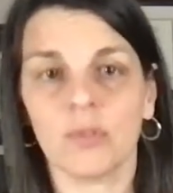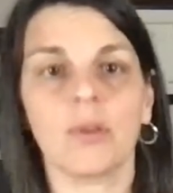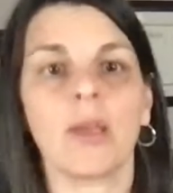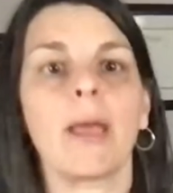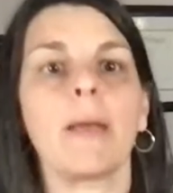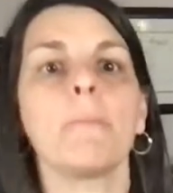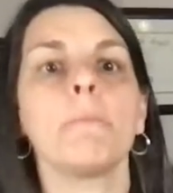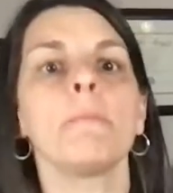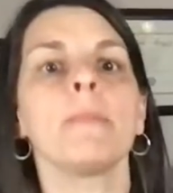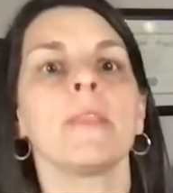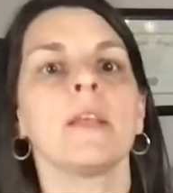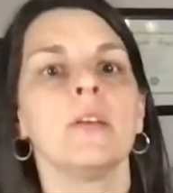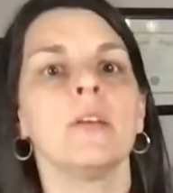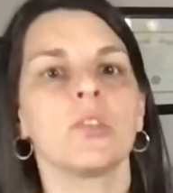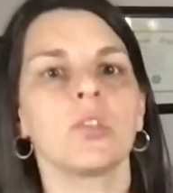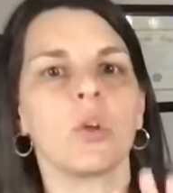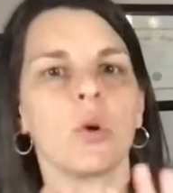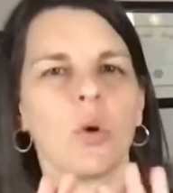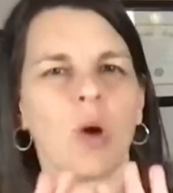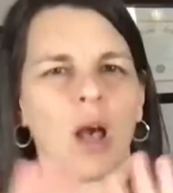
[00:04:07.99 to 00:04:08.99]
Okay.
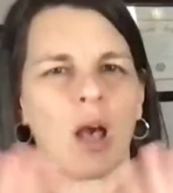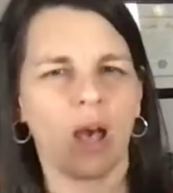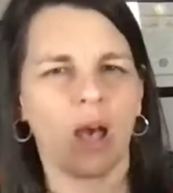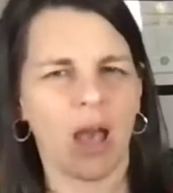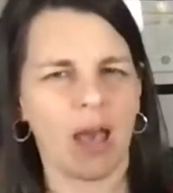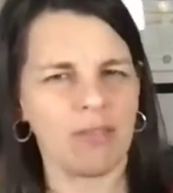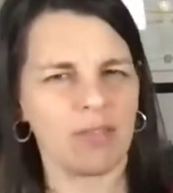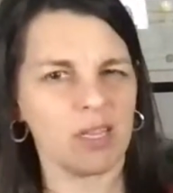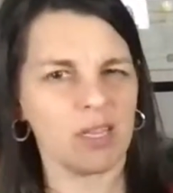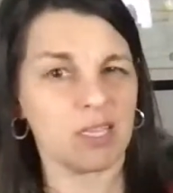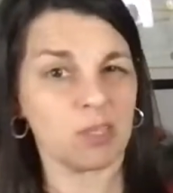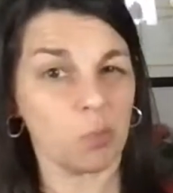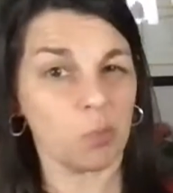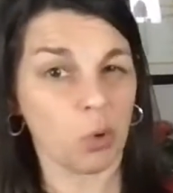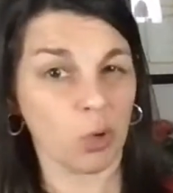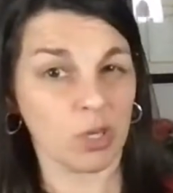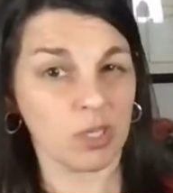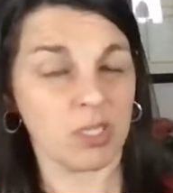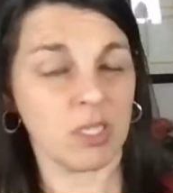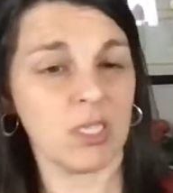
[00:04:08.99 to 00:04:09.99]
So I think it's
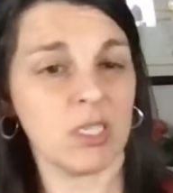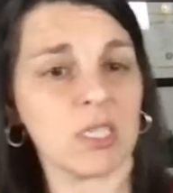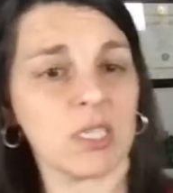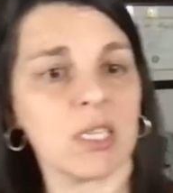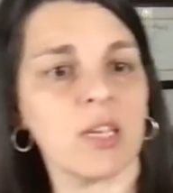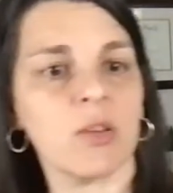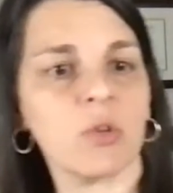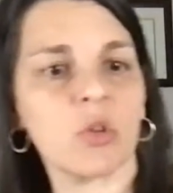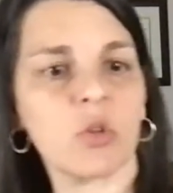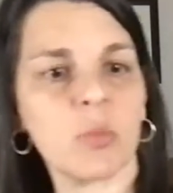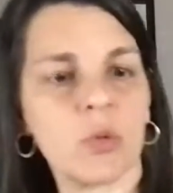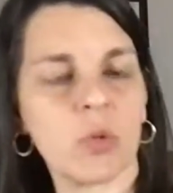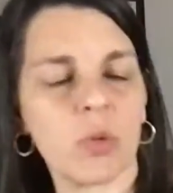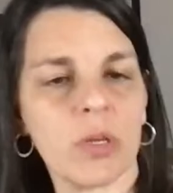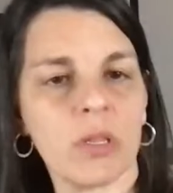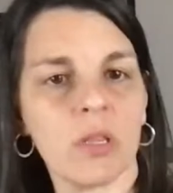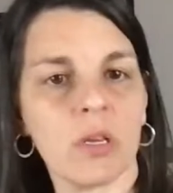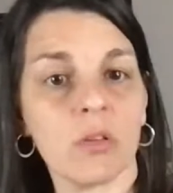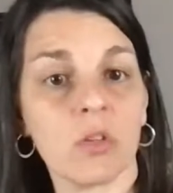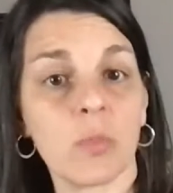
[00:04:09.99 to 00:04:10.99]
important to distinguish
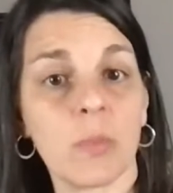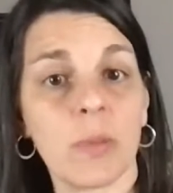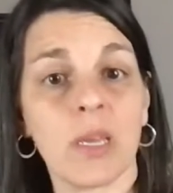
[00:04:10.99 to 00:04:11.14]
between those,